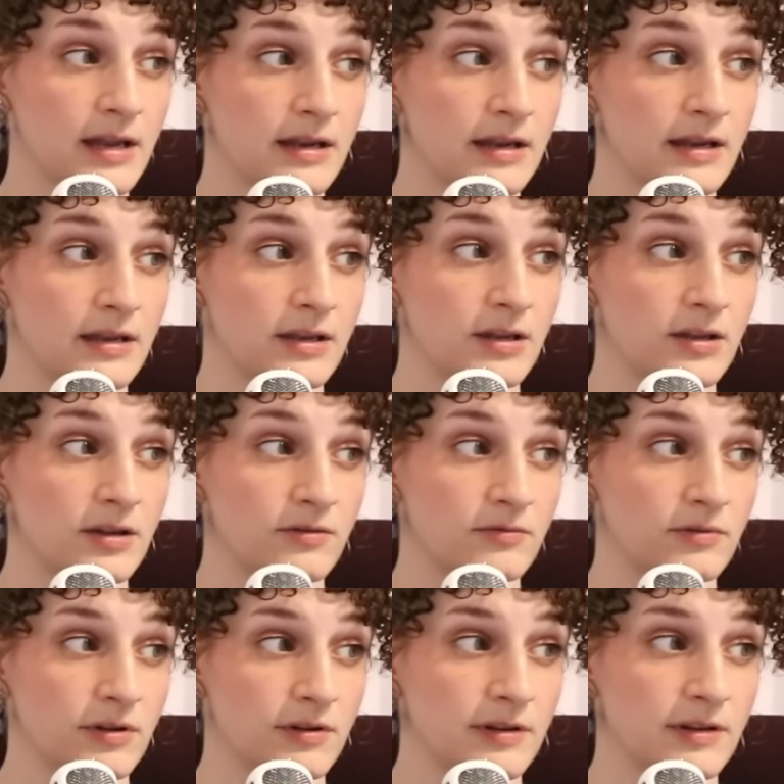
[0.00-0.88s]
and
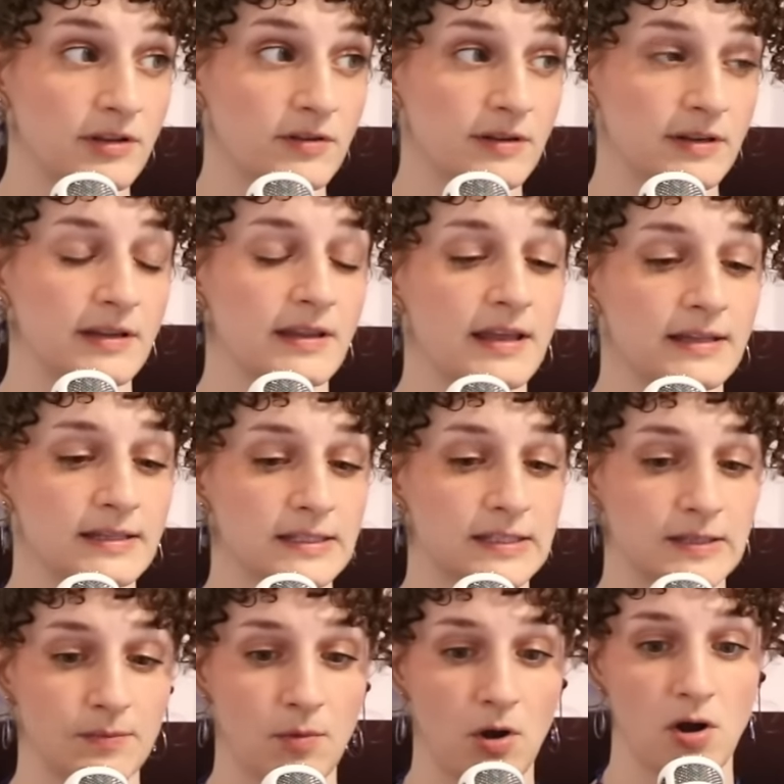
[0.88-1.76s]
you know you need that
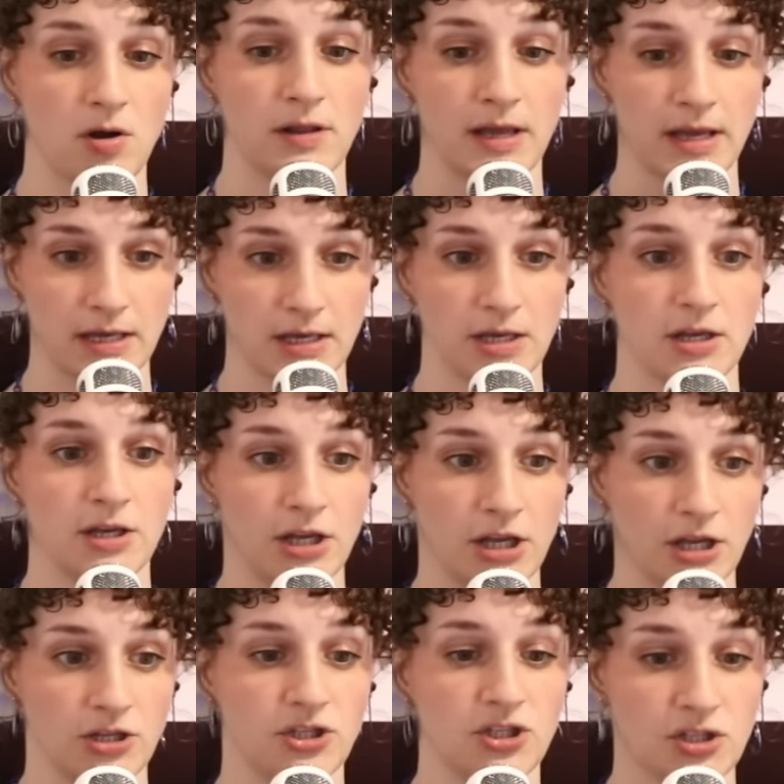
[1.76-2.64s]
small like
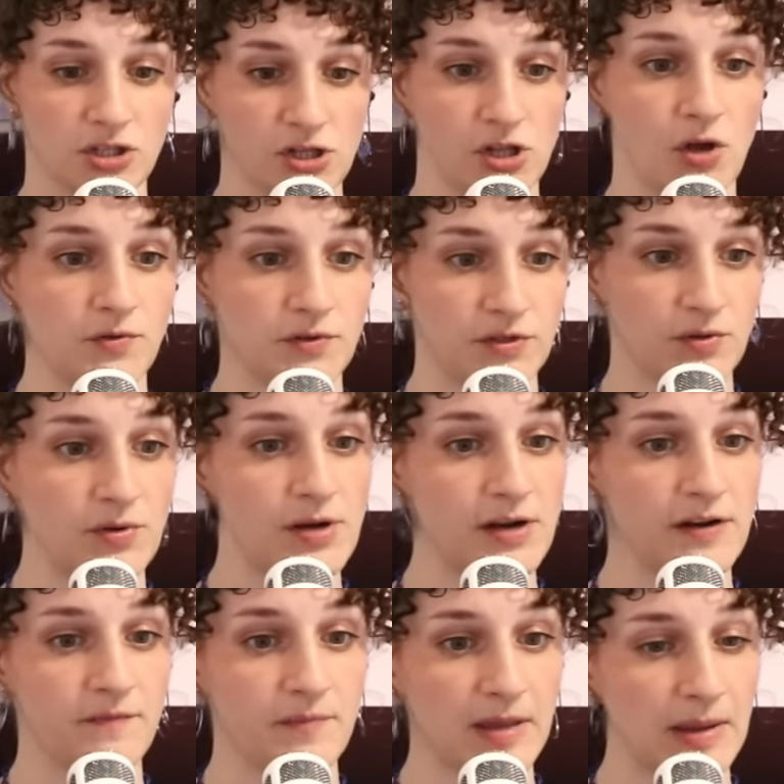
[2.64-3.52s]
just close
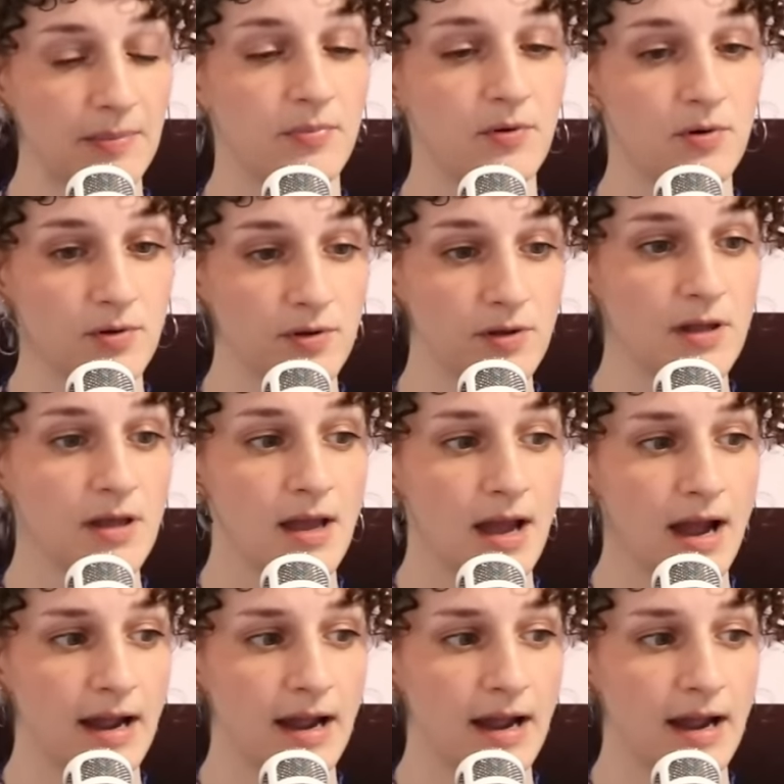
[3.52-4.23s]
unit of people.